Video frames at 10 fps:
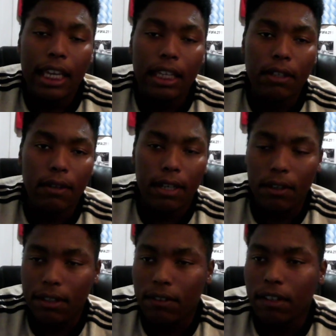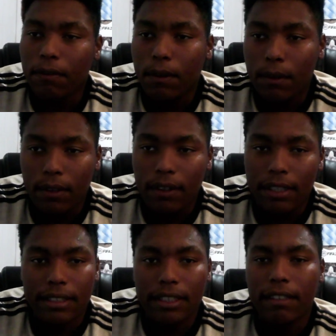you got all this stuff going on.
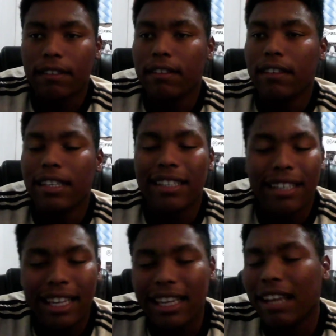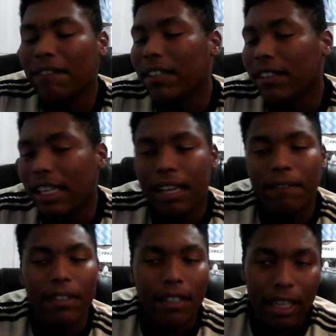It's just thing after thing
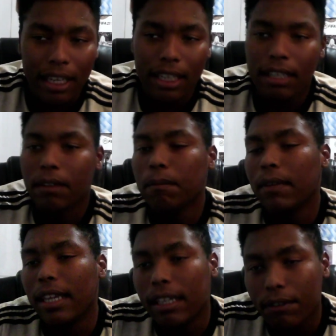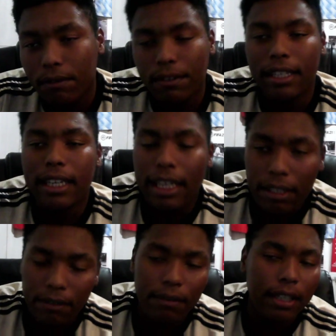after thing. Injury,
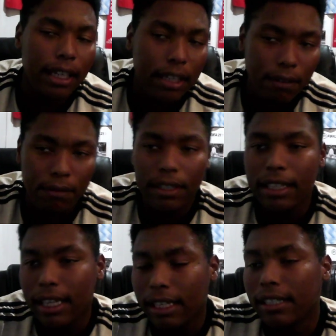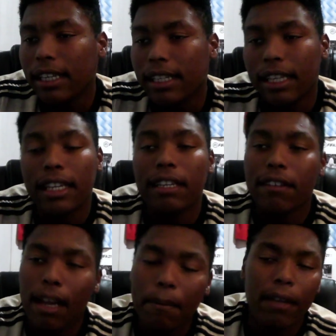thing, and it's
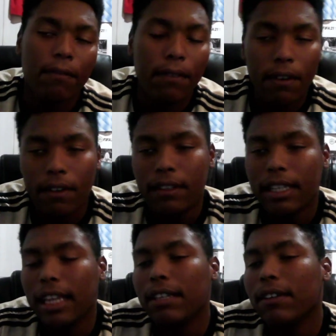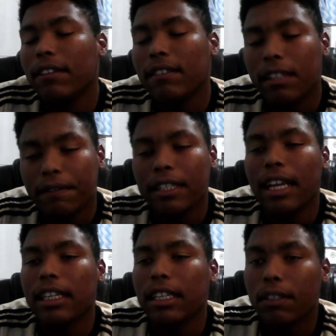not my fault, and I know there's nothing
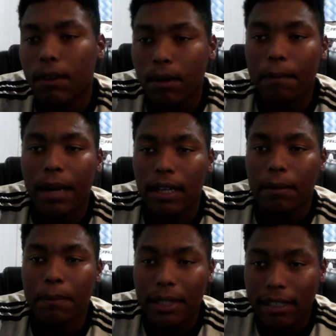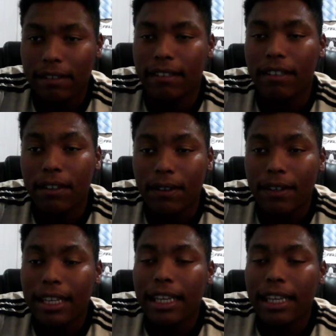I can do about it, but it still